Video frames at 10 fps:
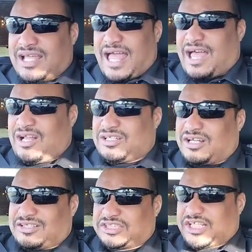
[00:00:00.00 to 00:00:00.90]
how they're
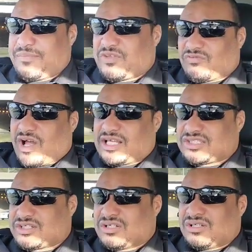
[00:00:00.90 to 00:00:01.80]
going to shape the
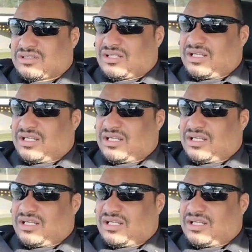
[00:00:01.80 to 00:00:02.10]
roster,